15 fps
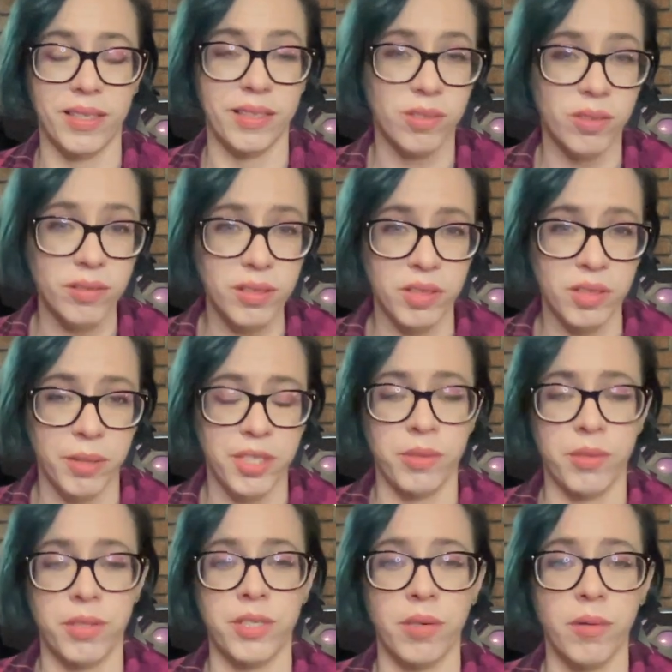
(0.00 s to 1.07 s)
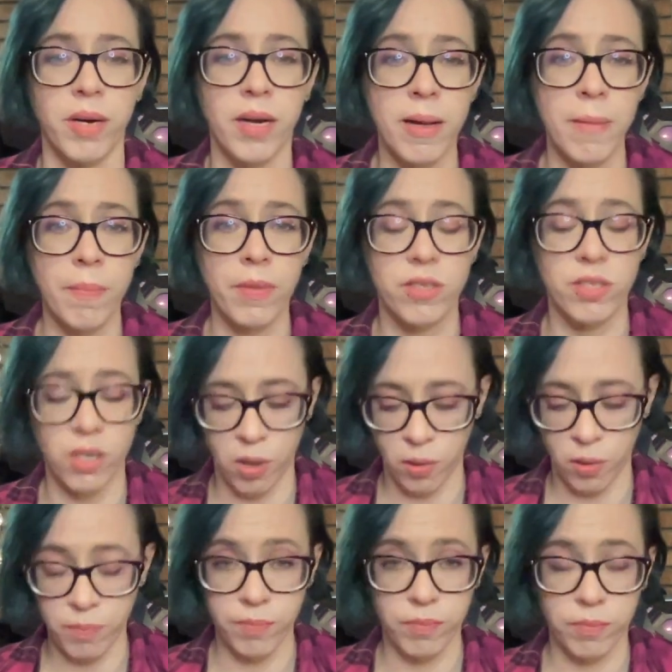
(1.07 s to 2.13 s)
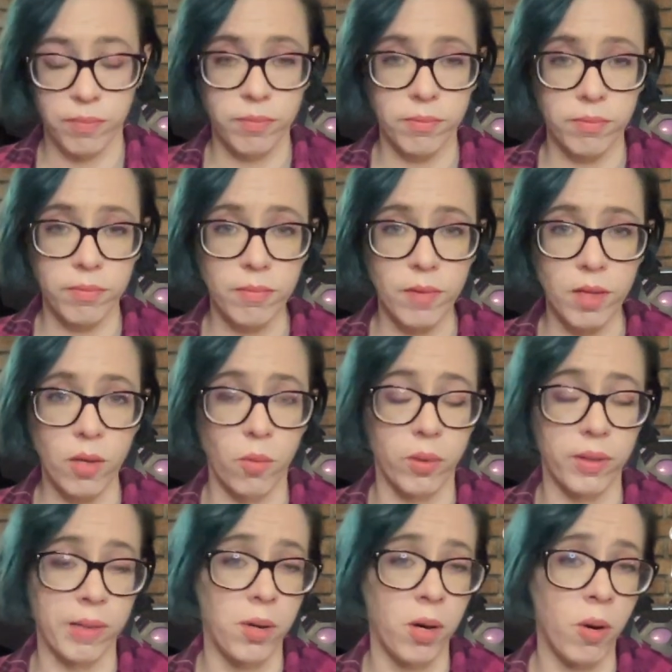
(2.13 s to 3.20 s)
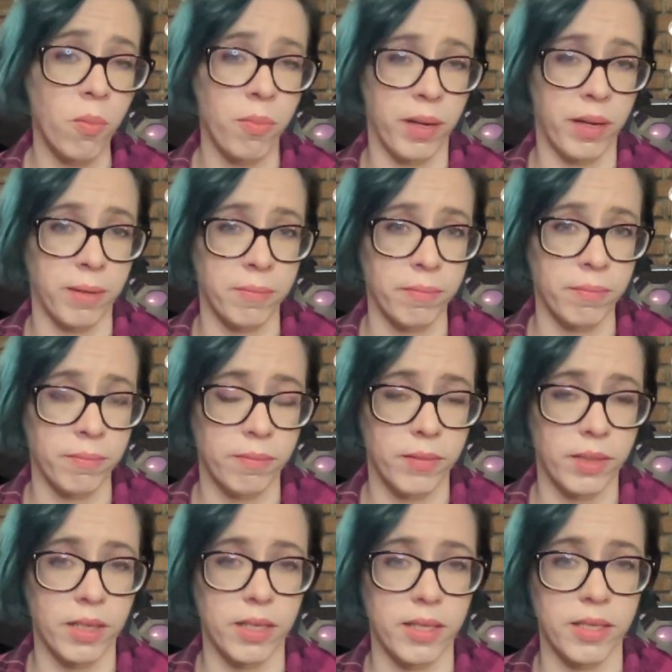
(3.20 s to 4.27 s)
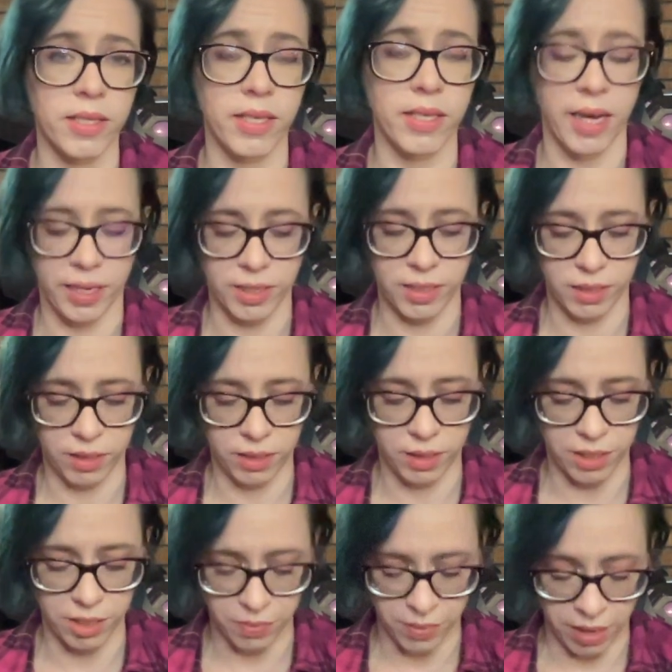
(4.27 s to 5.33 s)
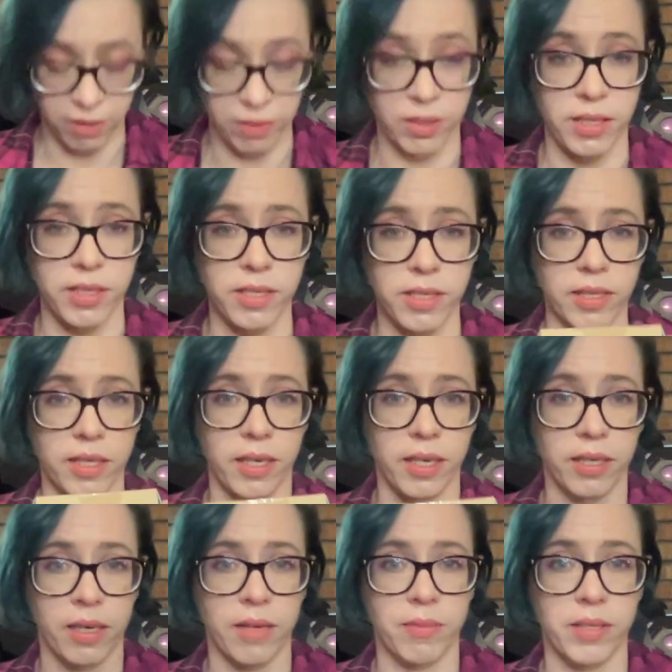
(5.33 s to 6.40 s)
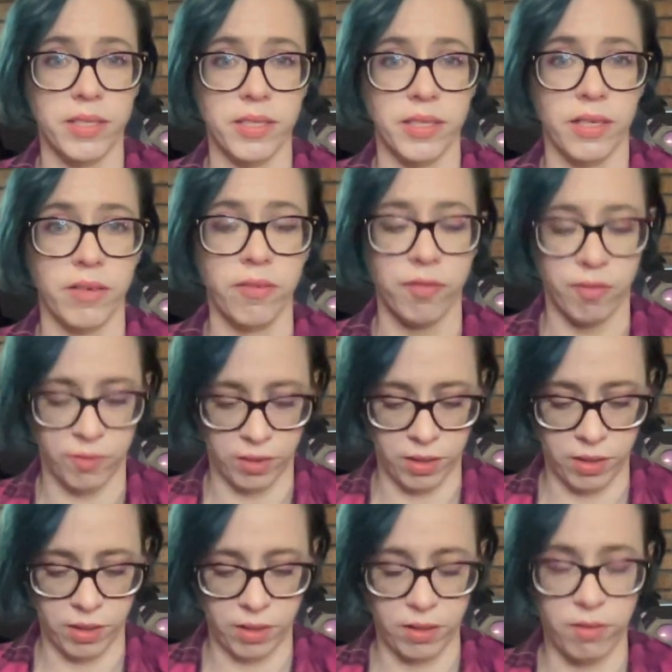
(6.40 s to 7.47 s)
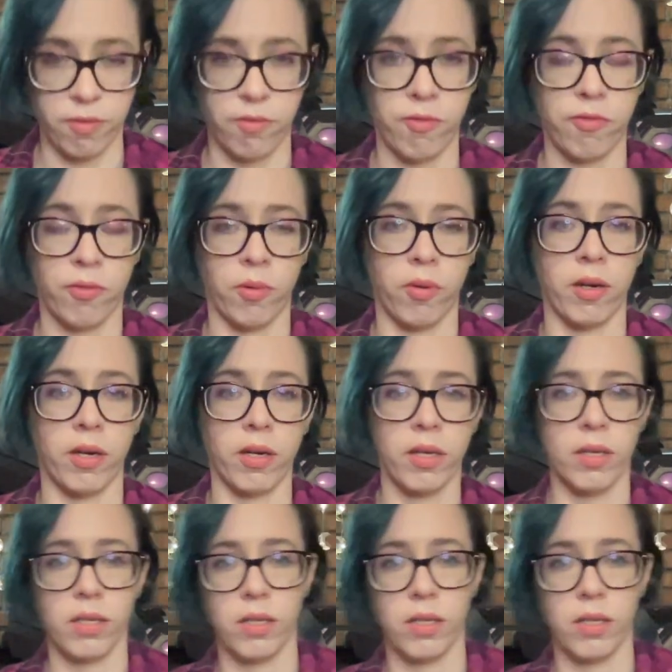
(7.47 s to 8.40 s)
there's only so much you can do. So, what I'm hoping is that these batteries that I got myself for